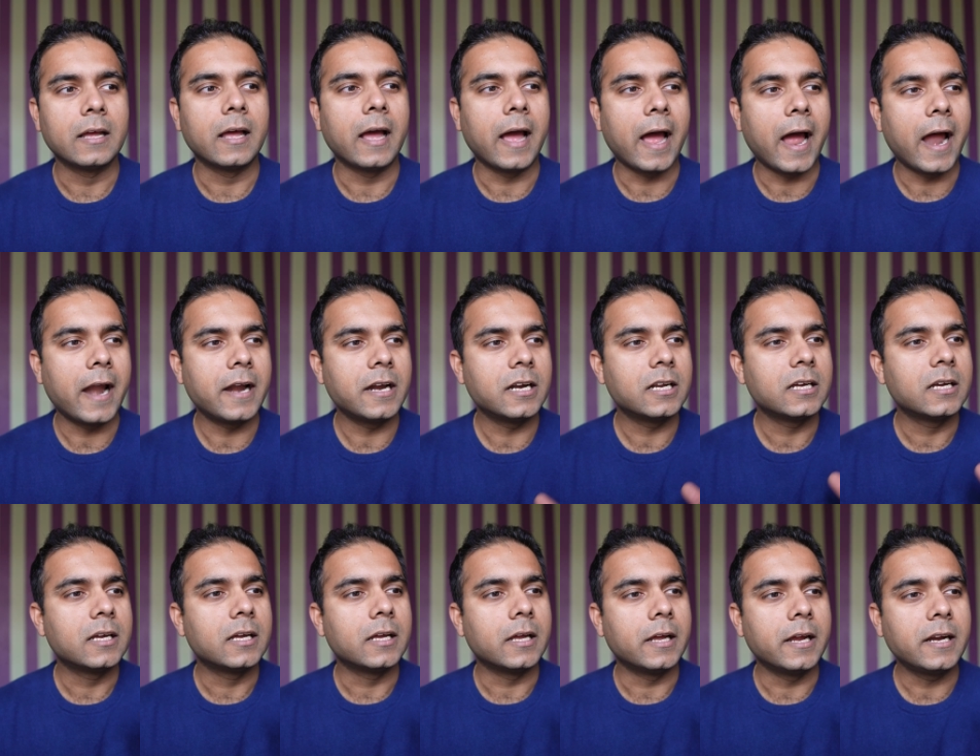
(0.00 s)
and
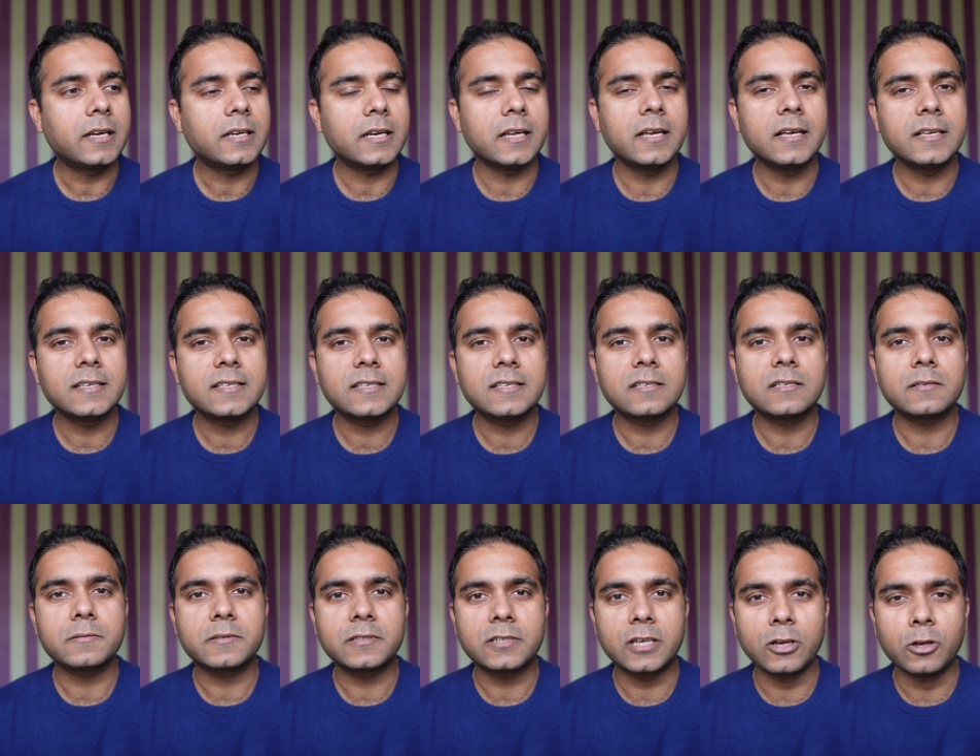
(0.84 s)
it
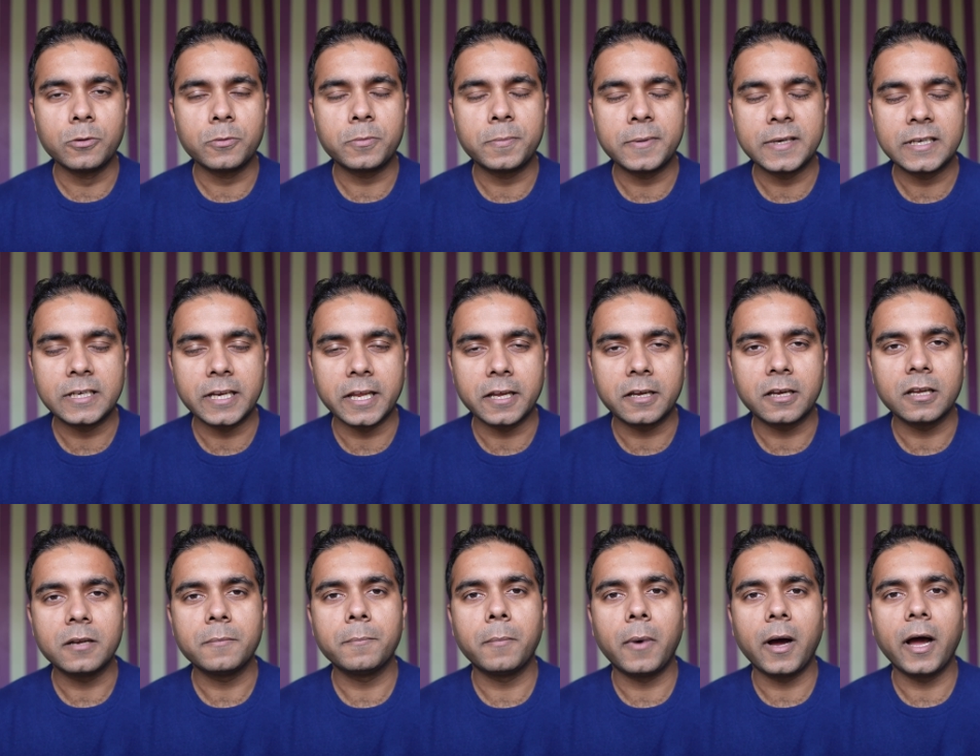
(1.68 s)
is to be
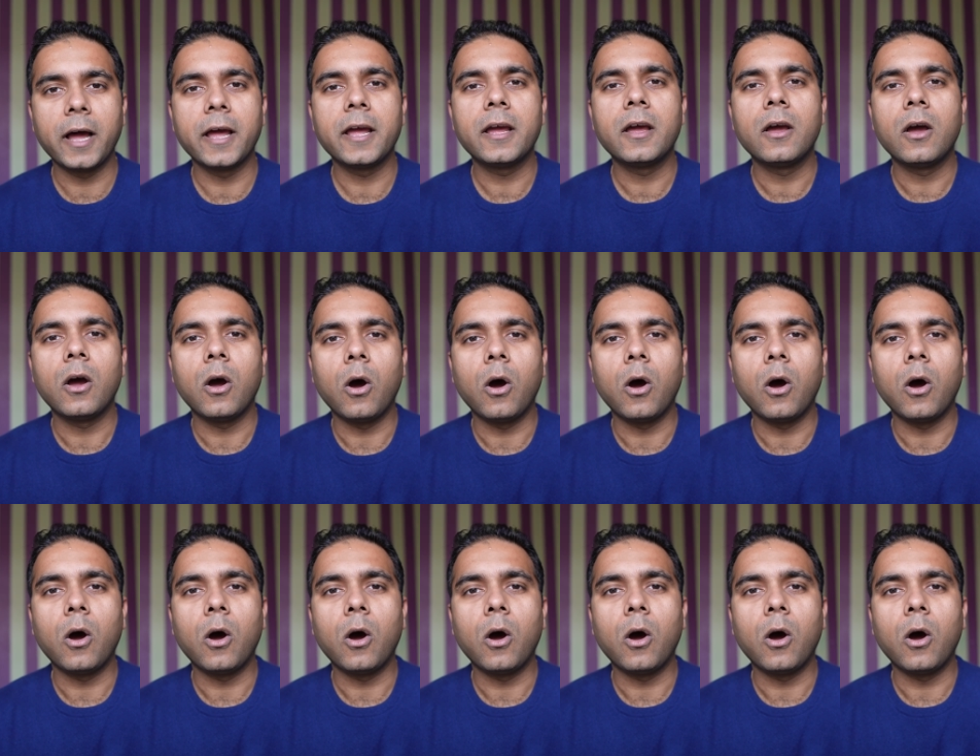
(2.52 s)
taken by